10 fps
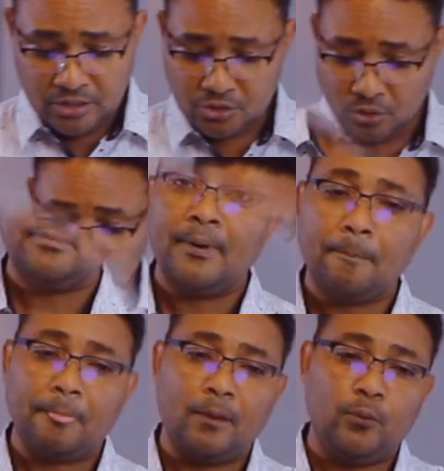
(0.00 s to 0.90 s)
So,
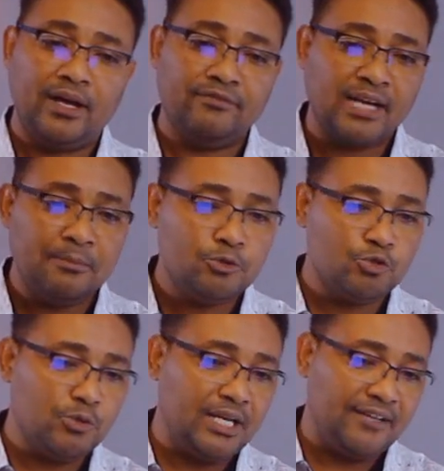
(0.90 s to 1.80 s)
we have come to
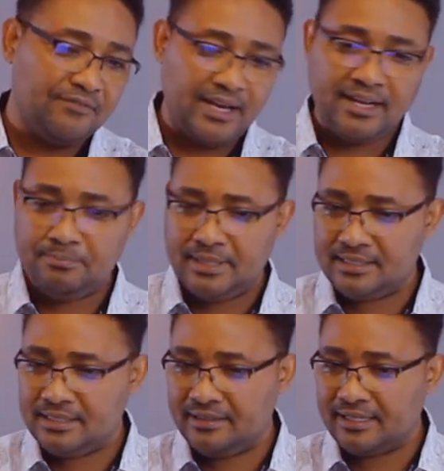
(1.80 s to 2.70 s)
dwell and find our
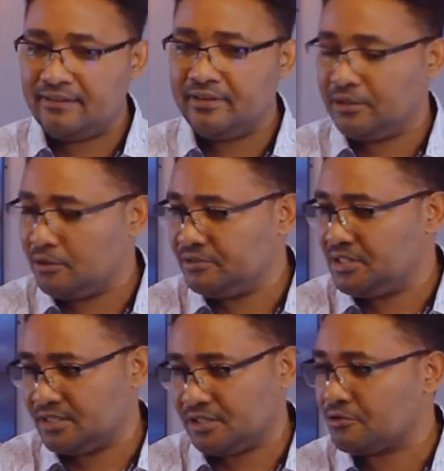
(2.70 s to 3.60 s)
place in the covering of
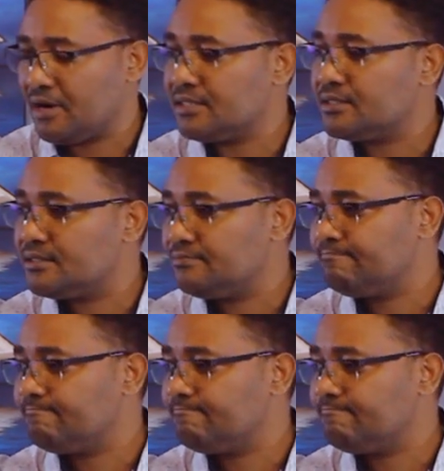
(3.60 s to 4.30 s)
Jesus Christ.